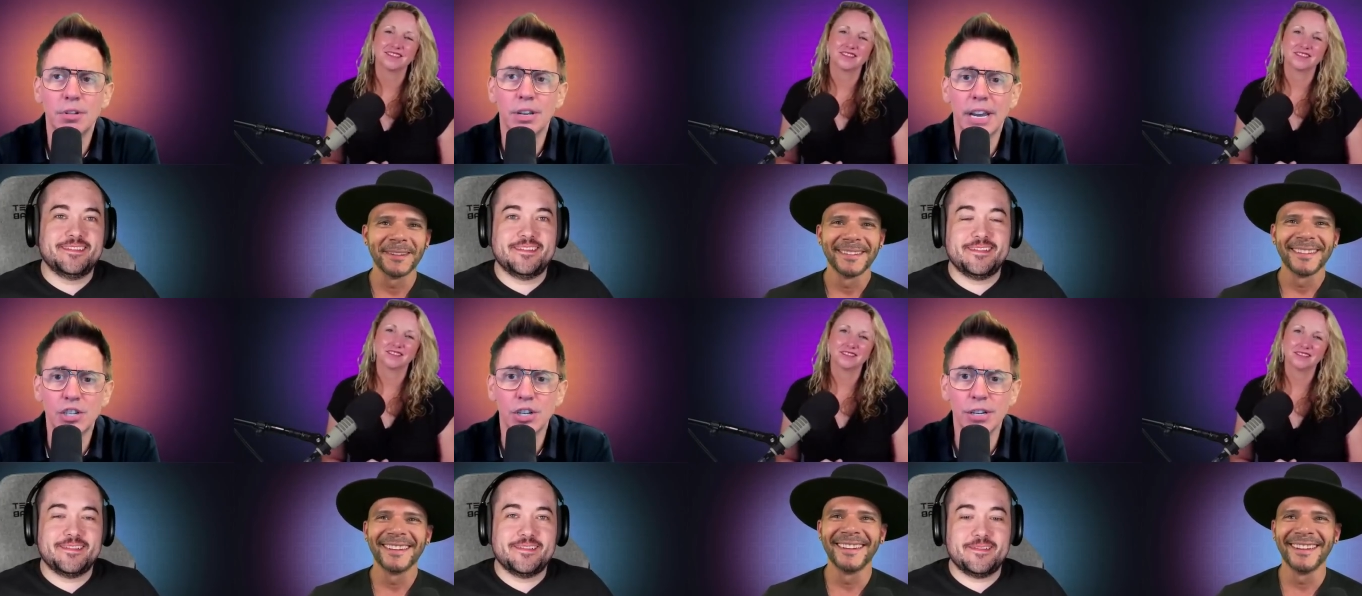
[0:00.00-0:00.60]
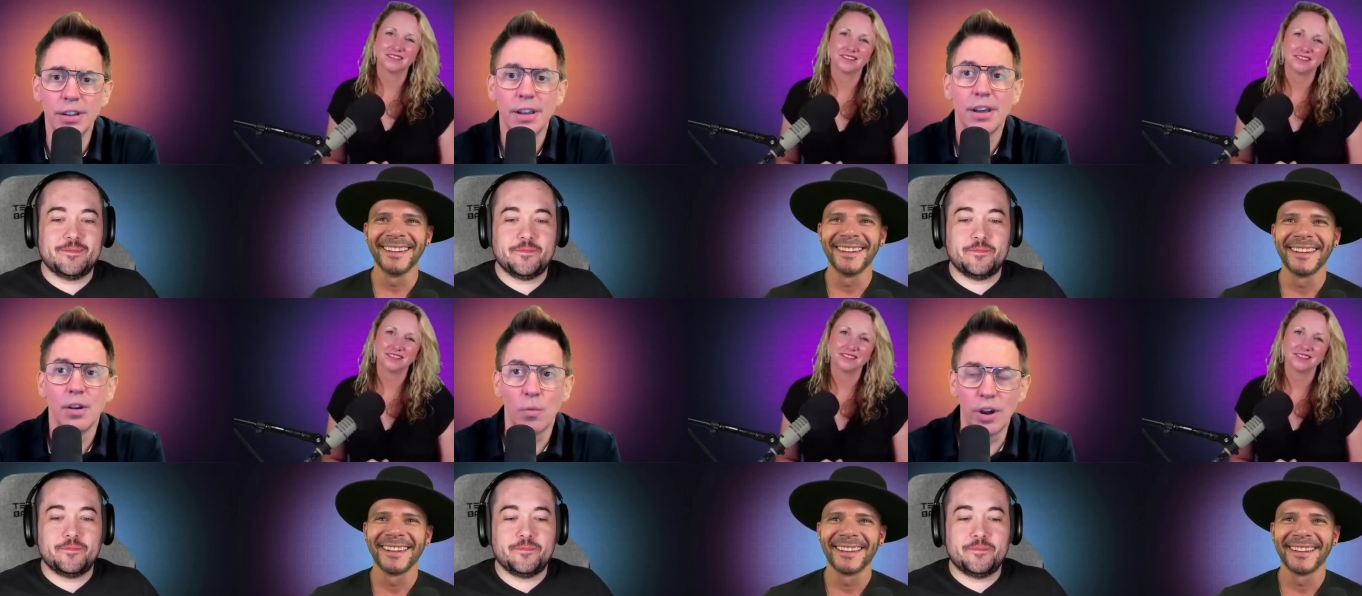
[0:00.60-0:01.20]
Speaker 1: communication
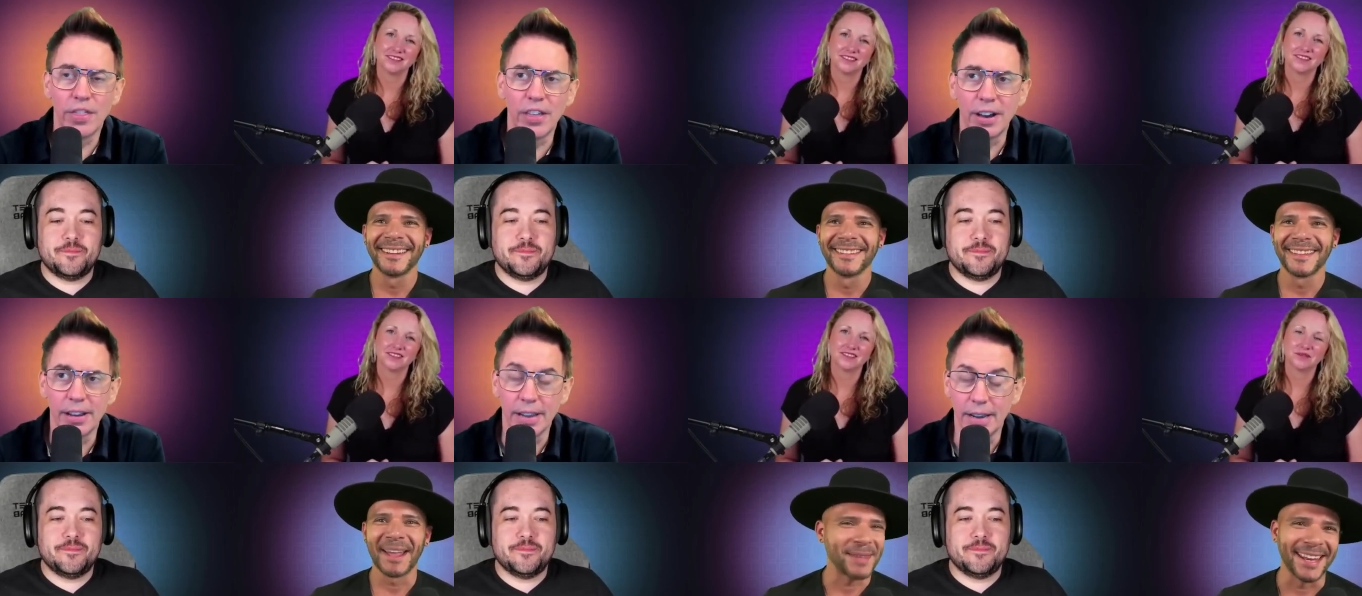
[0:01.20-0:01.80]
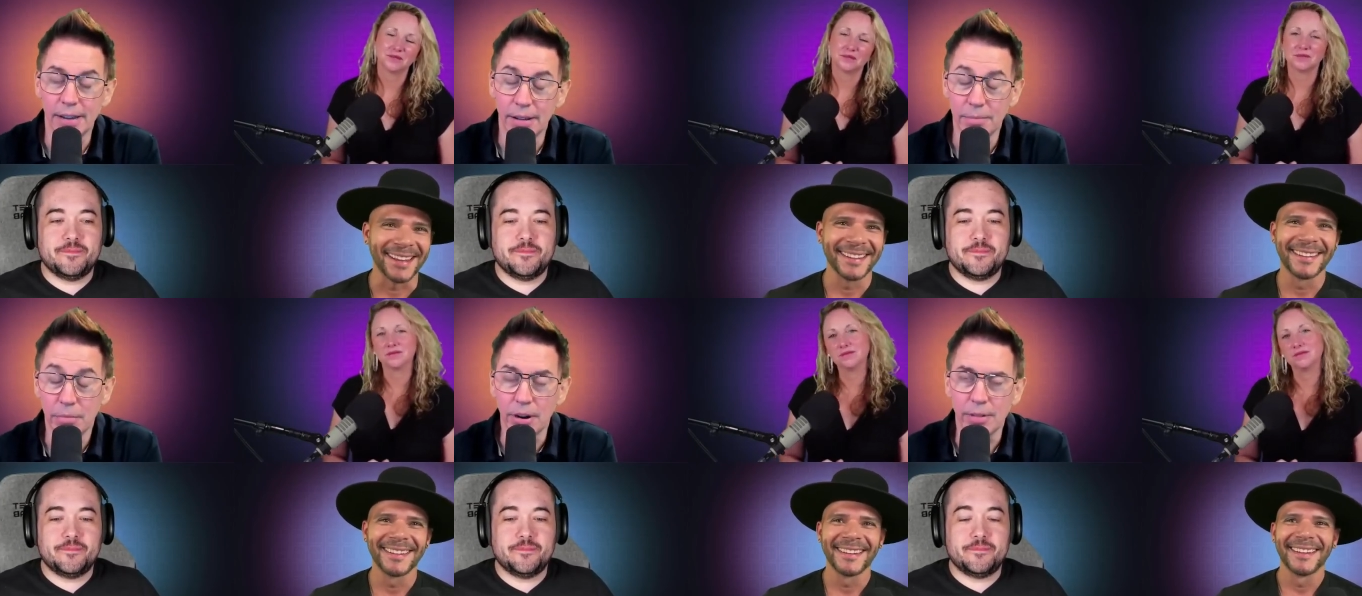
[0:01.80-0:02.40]
with, uh, yeah,
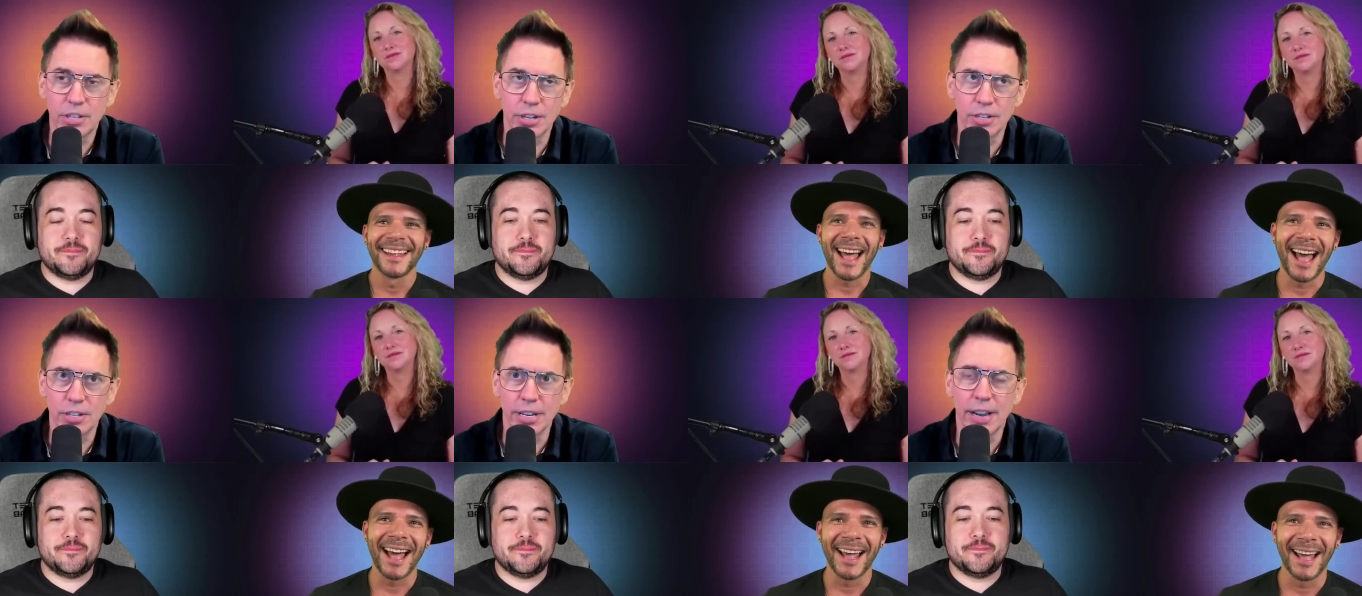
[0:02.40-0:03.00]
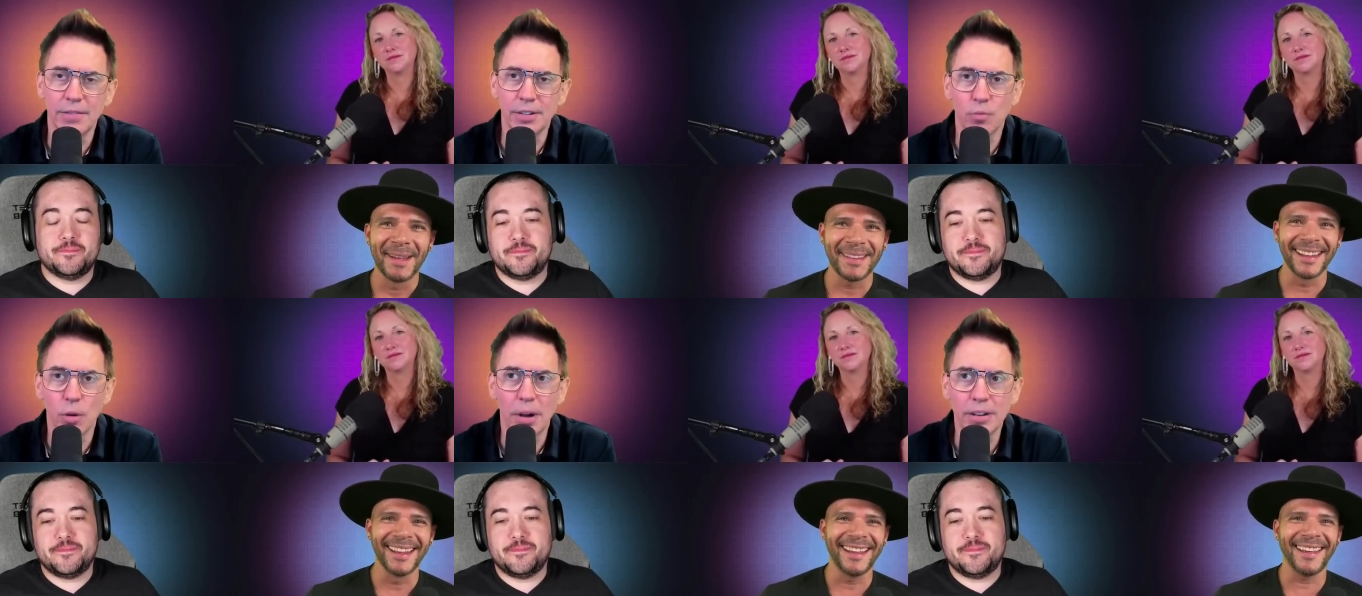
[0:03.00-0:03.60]
I'm there. Seriously, I have
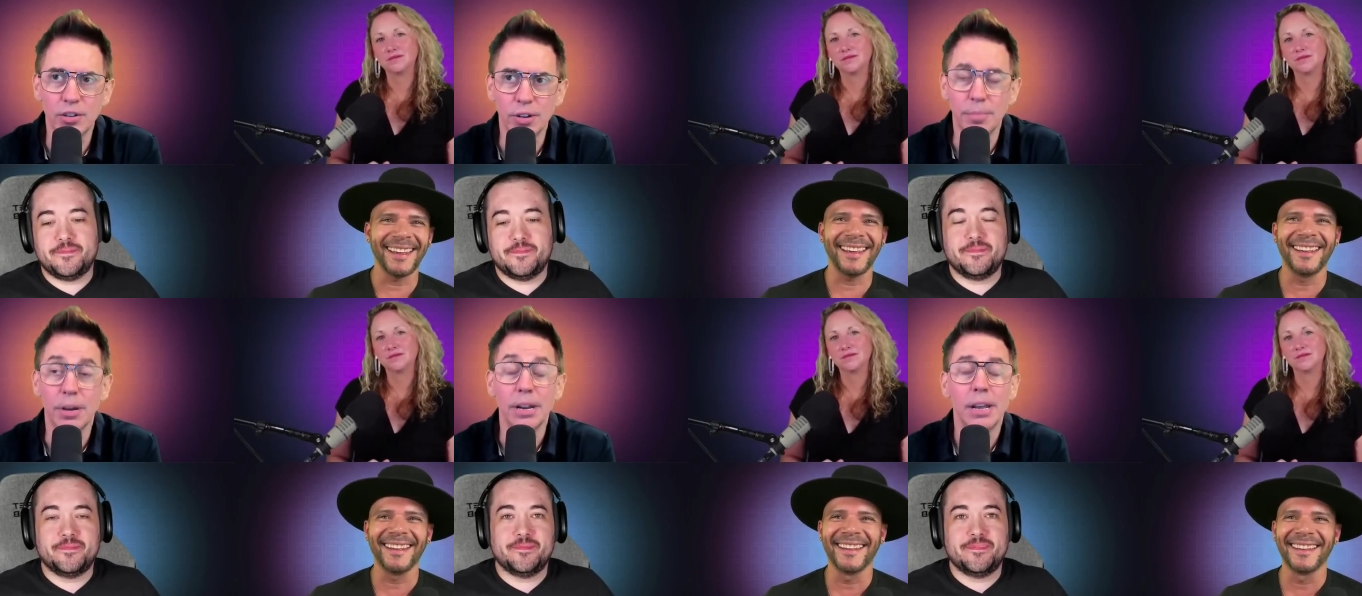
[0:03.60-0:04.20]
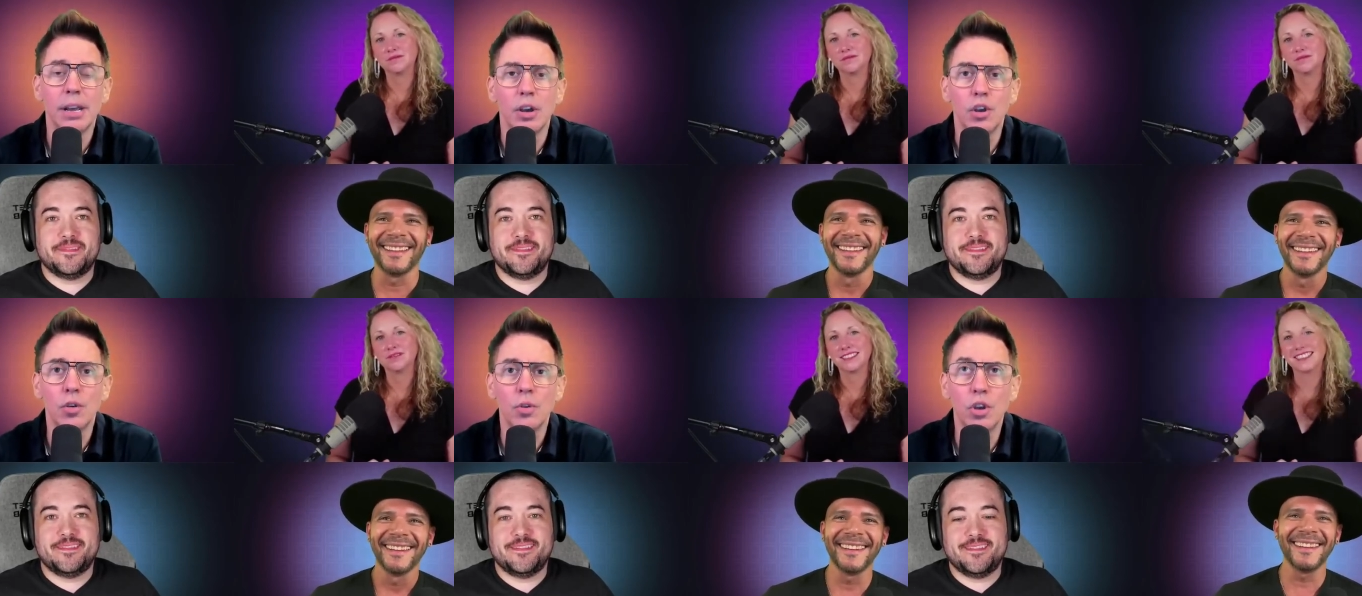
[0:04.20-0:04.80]
a robot doing it, but you,